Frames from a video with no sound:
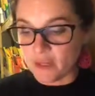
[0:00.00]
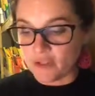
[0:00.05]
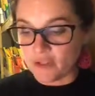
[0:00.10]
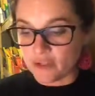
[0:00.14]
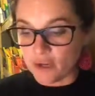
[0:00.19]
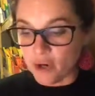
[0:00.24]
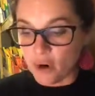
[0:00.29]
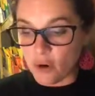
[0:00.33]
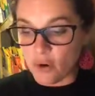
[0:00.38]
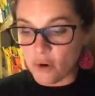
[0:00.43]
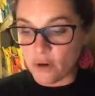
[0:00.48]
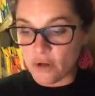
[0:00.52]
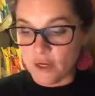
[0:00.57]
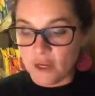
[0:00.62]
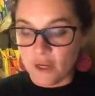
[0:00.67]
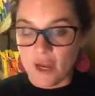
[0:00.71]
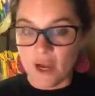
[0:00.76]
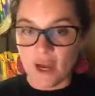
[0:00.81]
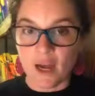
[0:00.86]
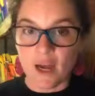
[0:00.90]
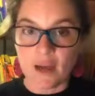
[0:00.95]
So
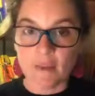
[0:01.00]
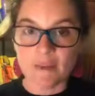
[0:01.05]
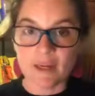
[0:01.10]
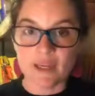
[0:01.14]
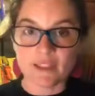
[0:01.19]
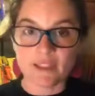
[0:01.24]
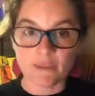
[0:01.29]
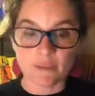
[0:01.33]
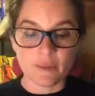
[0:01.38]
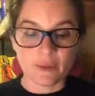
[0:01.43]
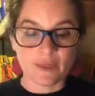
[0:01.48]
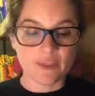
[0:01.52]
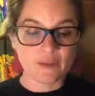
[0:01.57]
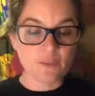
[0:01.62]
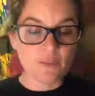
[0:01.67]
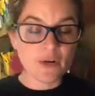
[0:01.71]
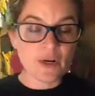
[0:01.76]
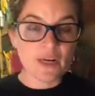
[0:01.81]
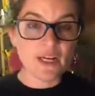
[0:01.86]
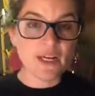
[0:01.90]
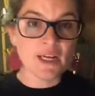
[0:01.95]
it's
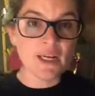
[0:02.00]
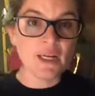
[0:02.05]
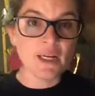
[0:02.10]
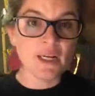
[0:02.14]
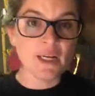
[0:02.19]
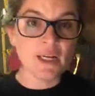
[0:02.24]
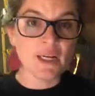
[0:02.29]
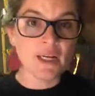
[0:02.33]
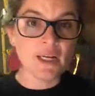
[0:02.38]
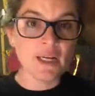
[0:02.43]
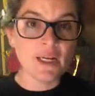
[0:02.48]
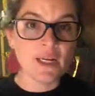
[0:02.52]
pretty consistent